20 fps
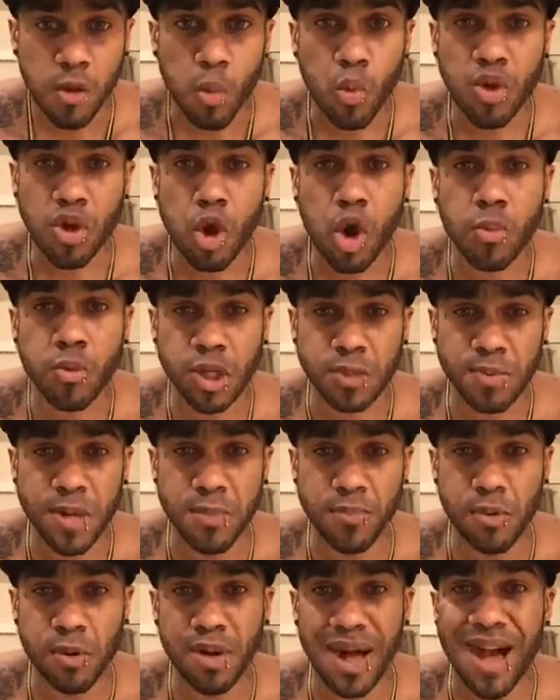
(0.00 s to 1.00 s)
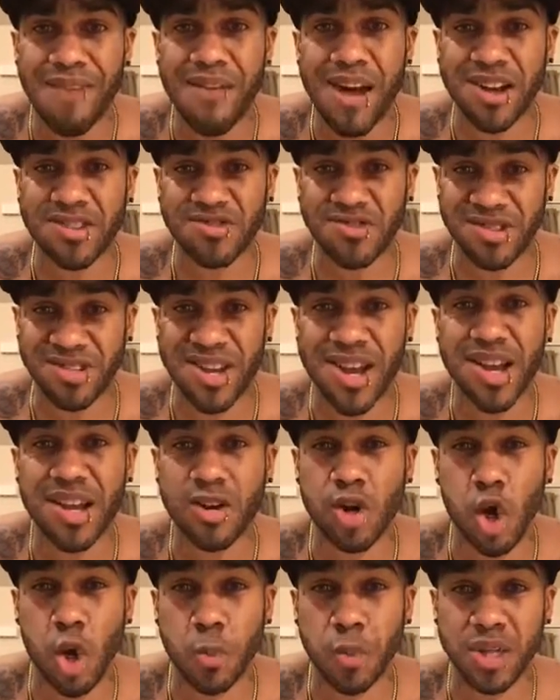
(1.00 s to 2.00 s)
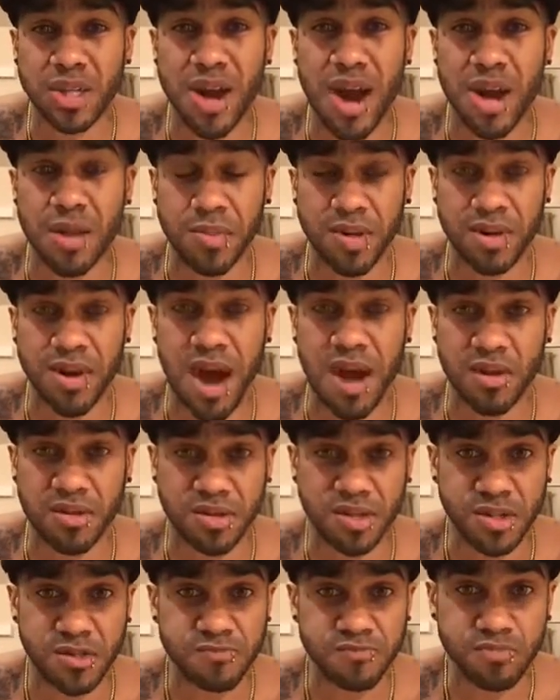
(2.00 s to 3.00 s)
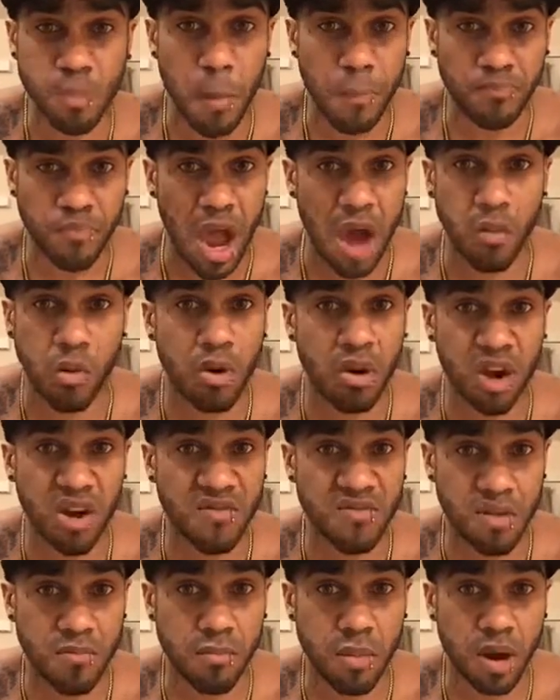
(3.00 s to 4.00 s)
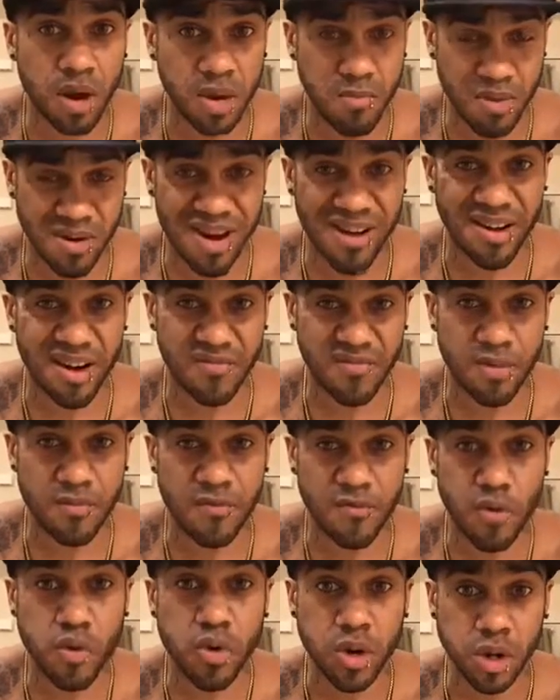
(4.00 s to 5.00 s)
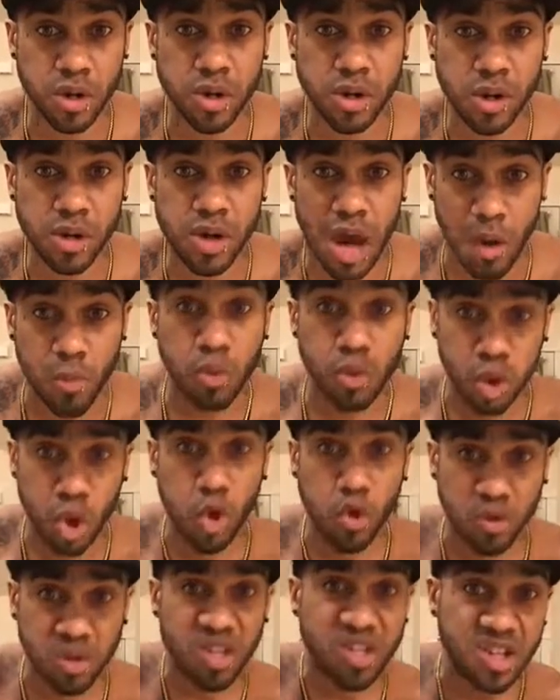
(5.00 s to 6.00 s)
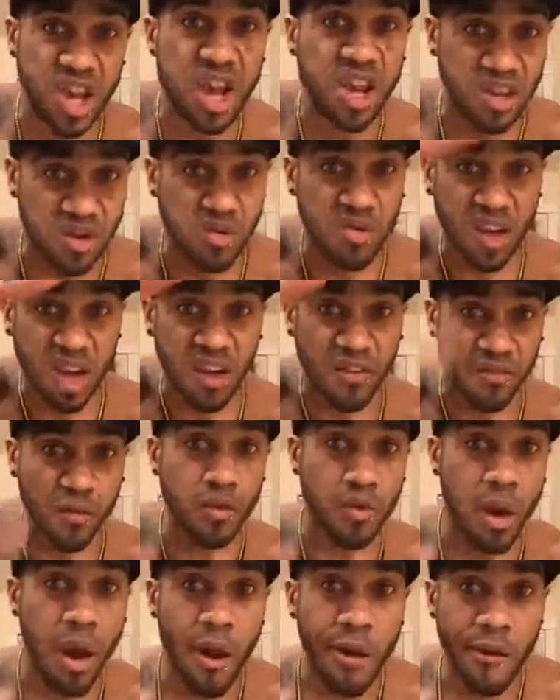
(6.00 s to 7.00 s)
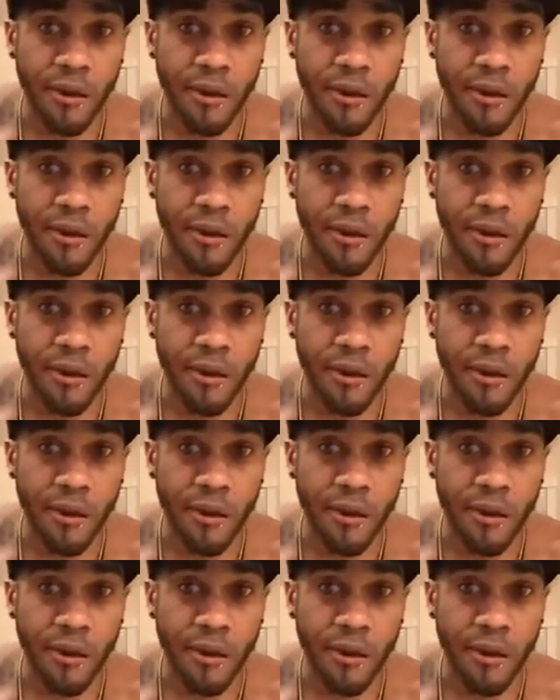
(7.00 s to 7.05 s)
With homeless people, I've actually taken a homeless guy to McDonald's. I won't give them money, but I'll give them food. I will literally take you to get food.